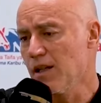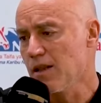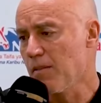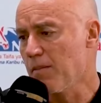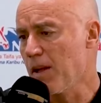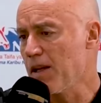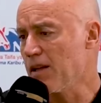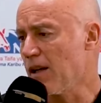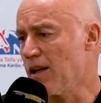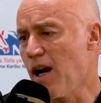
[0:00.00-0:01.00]
Some
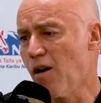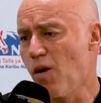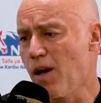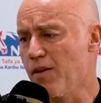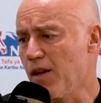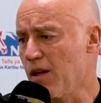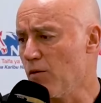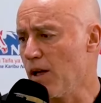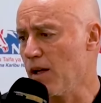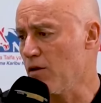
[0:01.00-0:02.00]
players, now I think
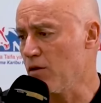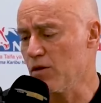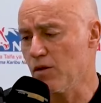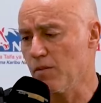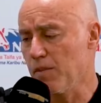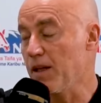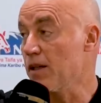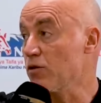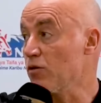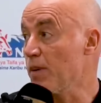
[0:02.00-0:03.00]
we're not
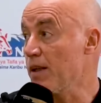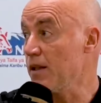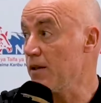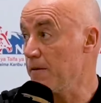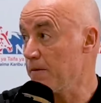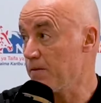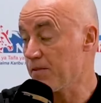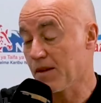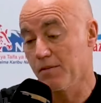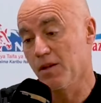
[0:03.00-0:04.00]
players suspended,
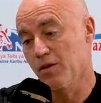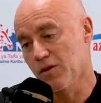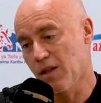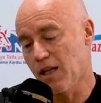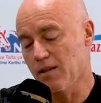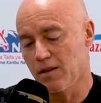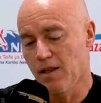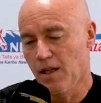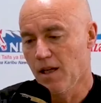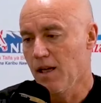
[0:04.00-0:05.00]
because last
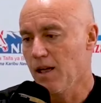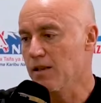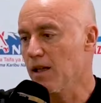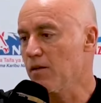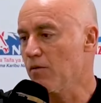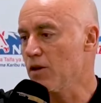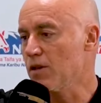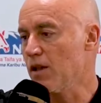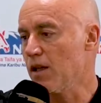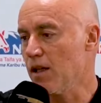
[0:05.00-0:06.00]
game
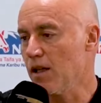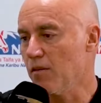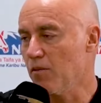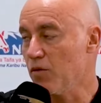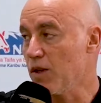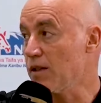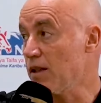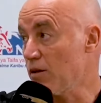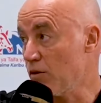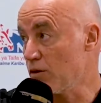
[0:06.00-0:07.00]
with
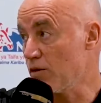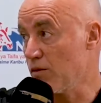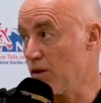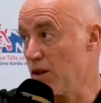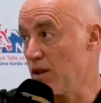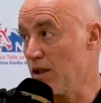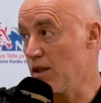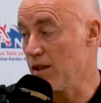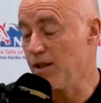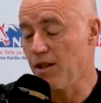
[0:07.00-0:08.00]
Mudati was
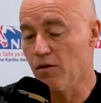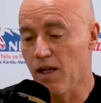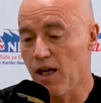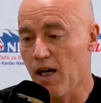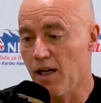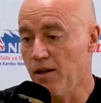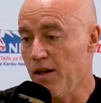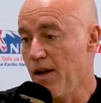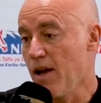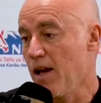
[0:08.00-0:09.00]
with 3 yellow card,
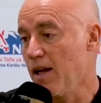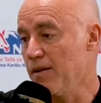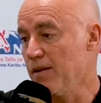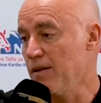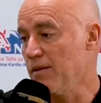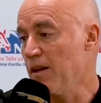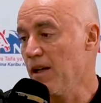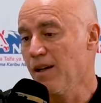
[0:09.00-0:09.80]
and